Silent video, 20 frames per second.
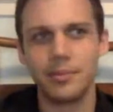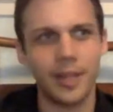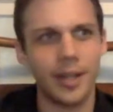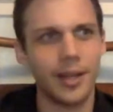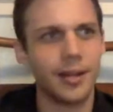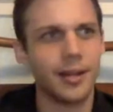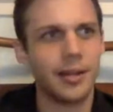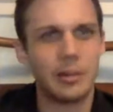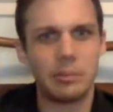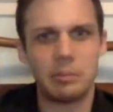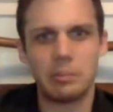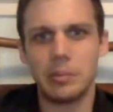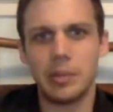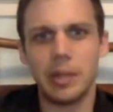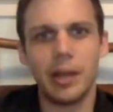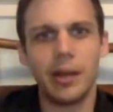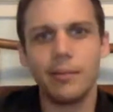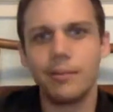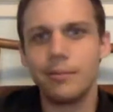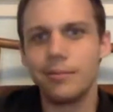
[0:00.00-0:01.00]
Uh,
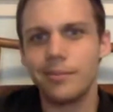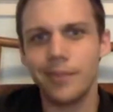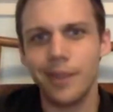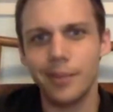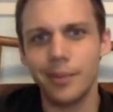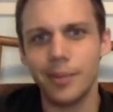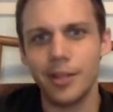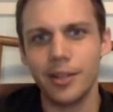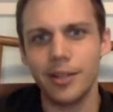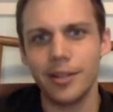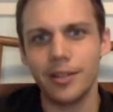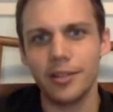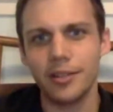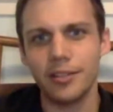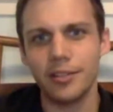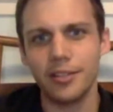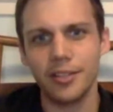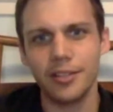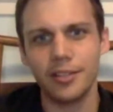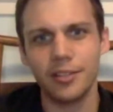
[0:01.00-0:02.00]
no,
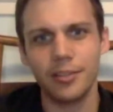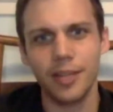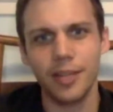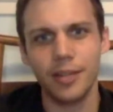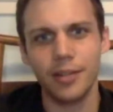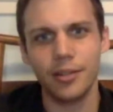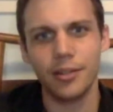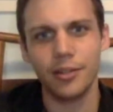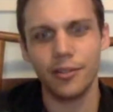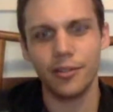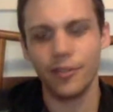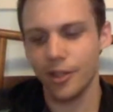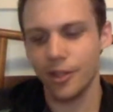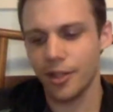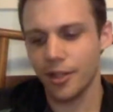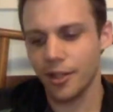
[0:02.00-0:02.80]
because it's a matter of